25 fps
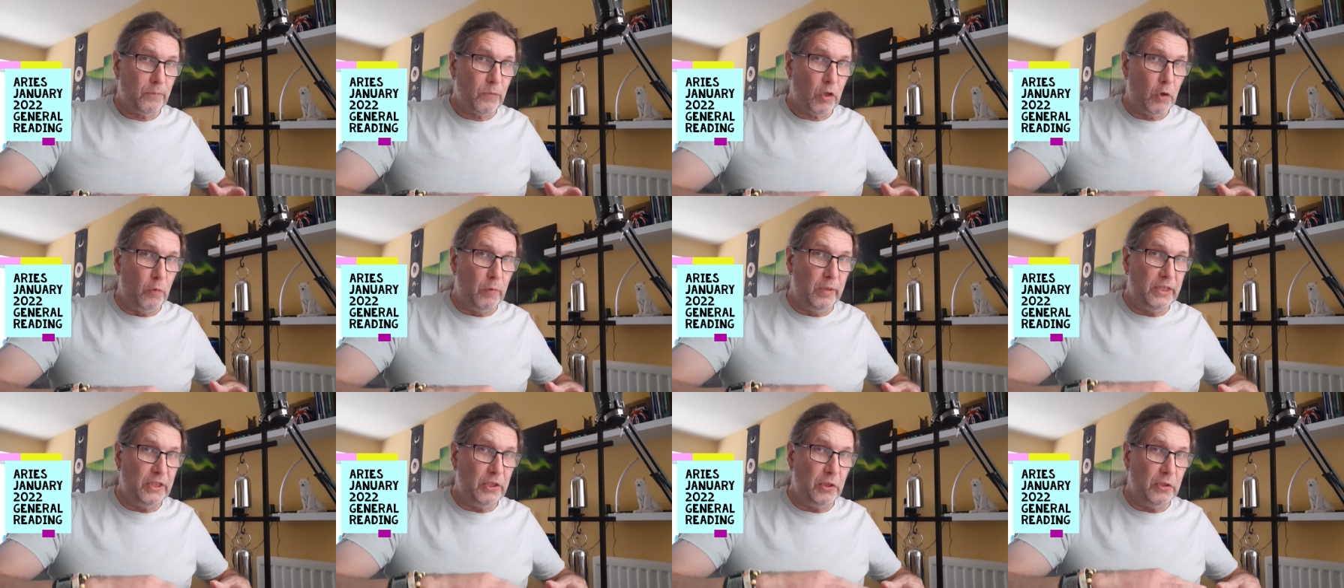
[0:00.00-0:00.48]

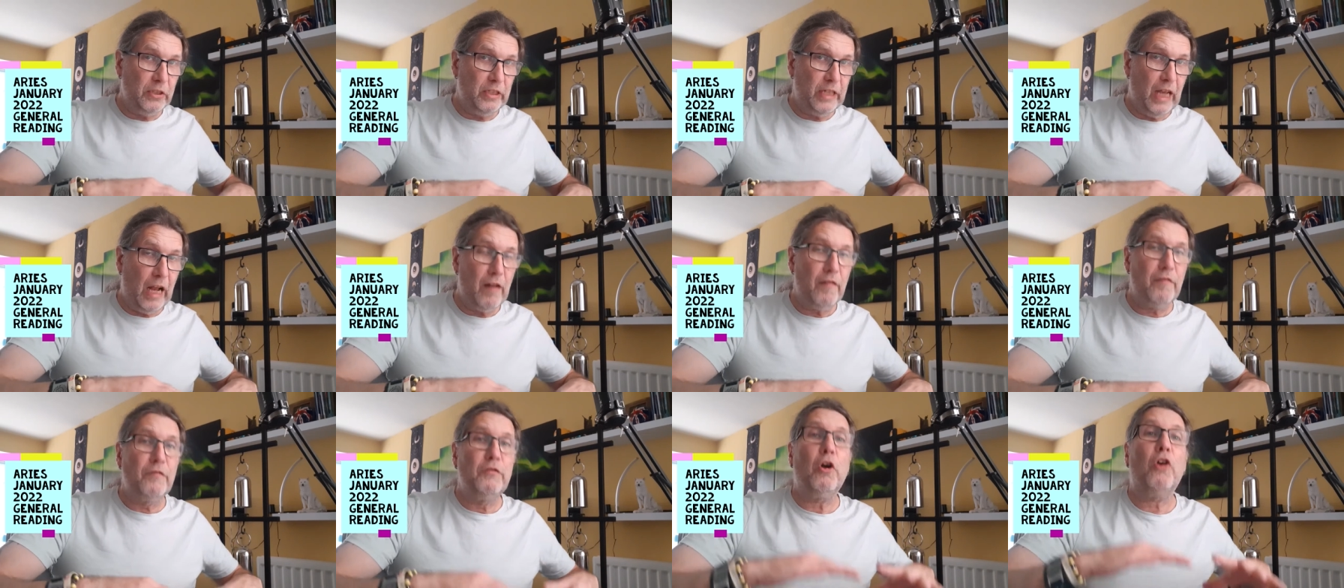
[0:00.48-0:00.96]
with
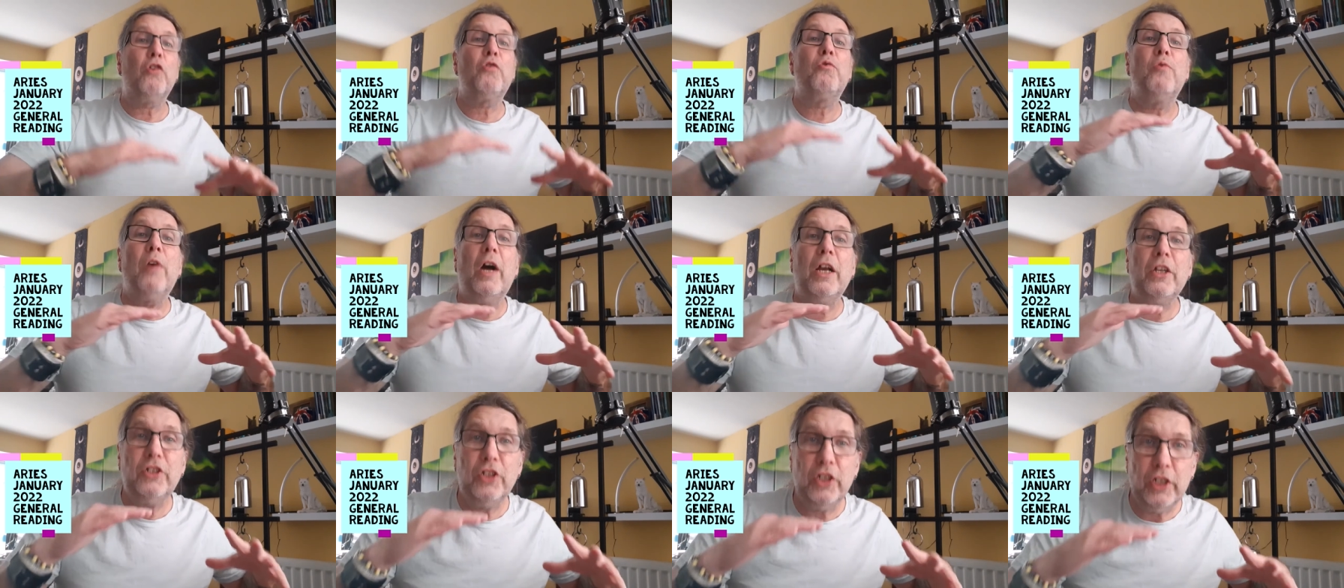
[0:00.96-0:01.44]
yourself, not
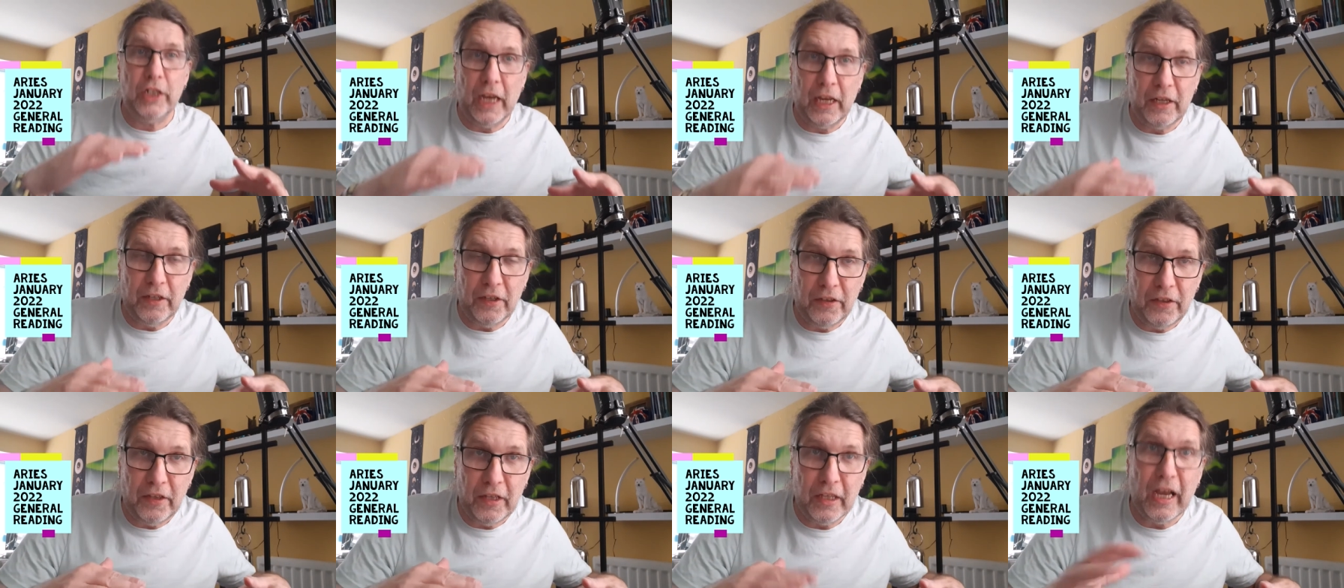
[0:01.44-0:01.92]
rushing
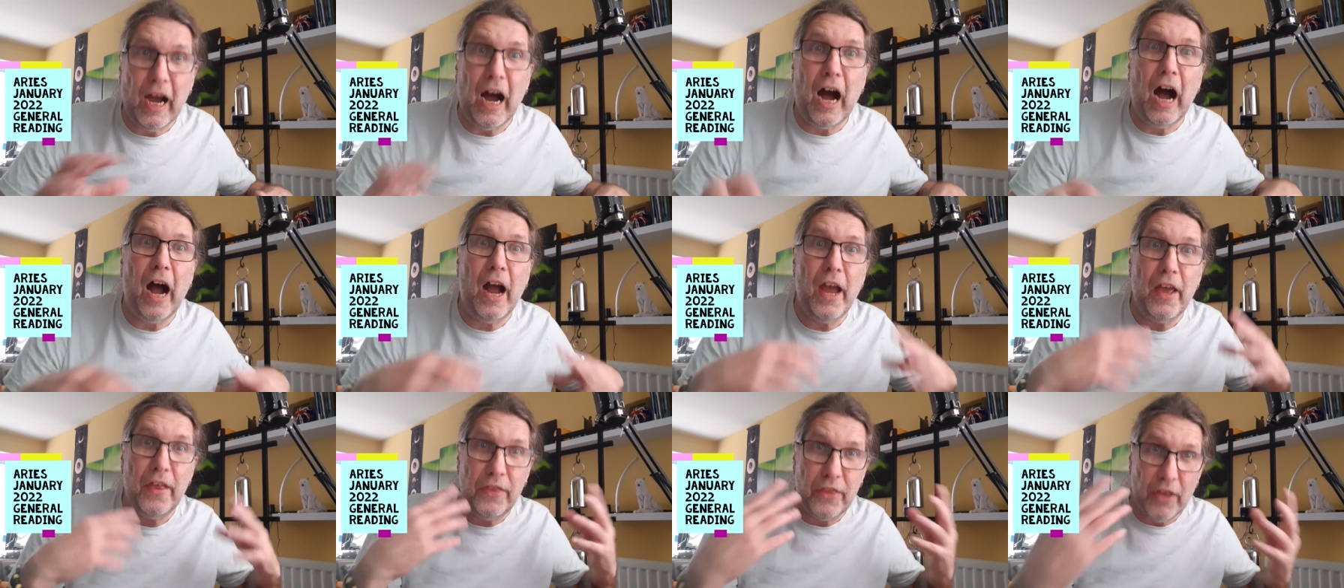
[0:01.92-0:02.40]
anything
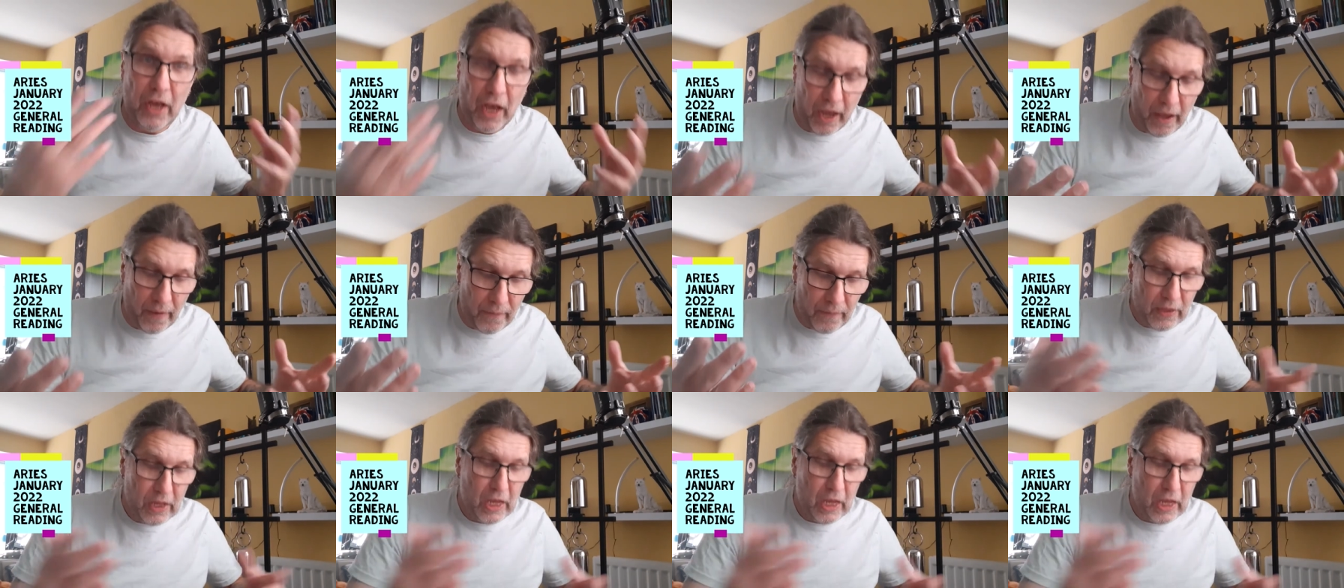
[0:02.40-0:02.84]
either,